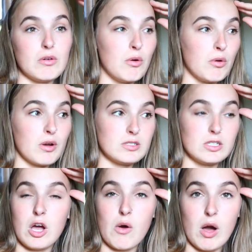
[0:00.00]
or to
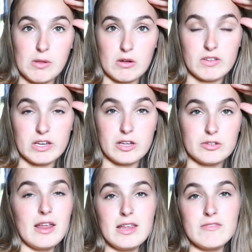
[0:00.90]
go upload
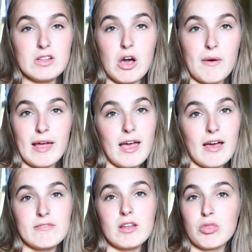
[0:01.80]
videos, even though I
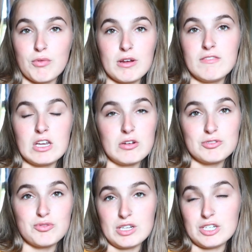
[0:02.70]
have three
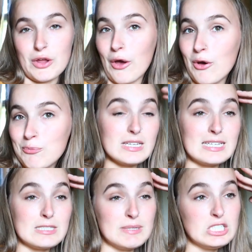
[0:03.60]
videos ready to go. It
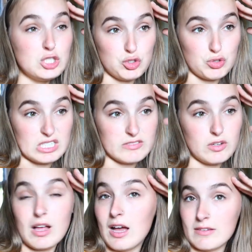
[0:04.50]
has been
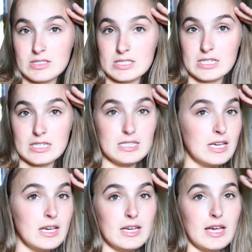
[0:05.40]
stressful, obviously.
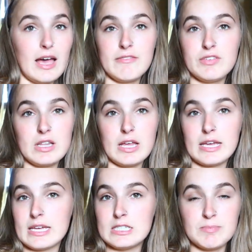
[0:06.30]
I feel
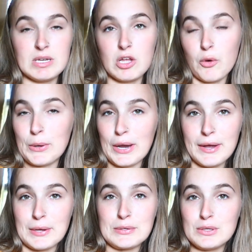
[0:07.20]
like it's been going
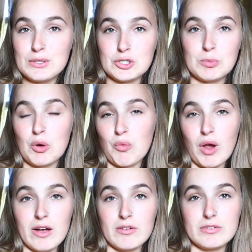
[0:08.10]
on YouTube
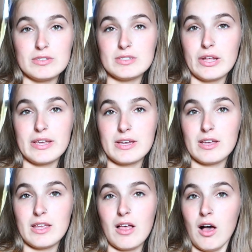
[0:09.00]
around like
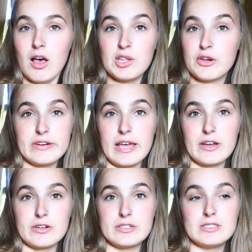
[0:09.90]
all the
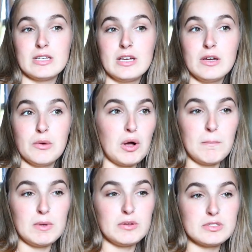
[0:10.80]
creators, well,
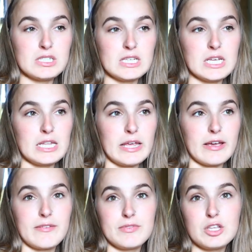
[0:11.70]
mostly
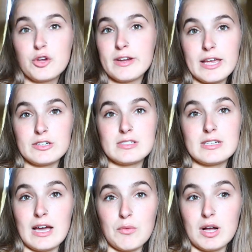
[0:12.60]
like the creators that
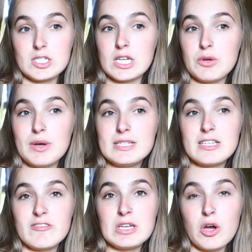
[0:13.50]
I watch anyways,
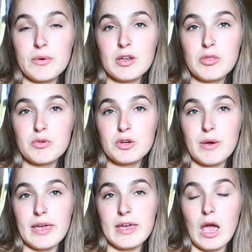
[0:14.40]
have been going through
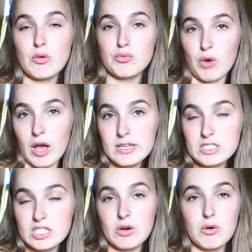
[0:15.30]
a
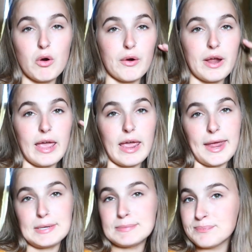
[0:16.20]
rut or
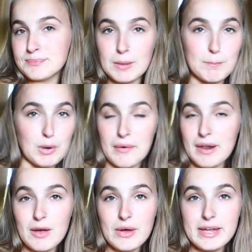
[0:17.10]
a
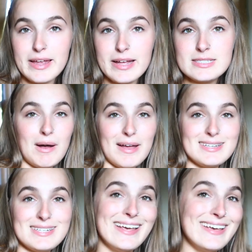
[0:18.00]
burnout, I guess.
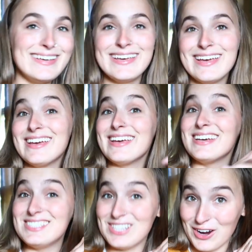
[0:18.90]
But
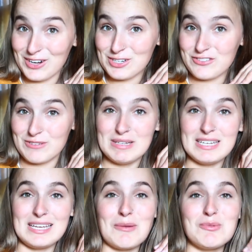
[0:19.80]
it's harder for
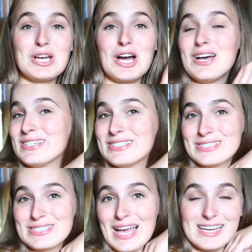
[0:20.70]
me
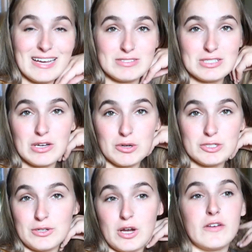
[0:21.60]
because I have to go
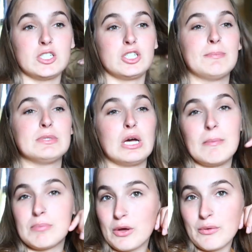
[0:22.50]
to a coffee shop to
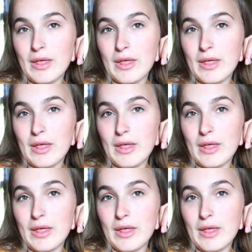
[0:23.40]
upload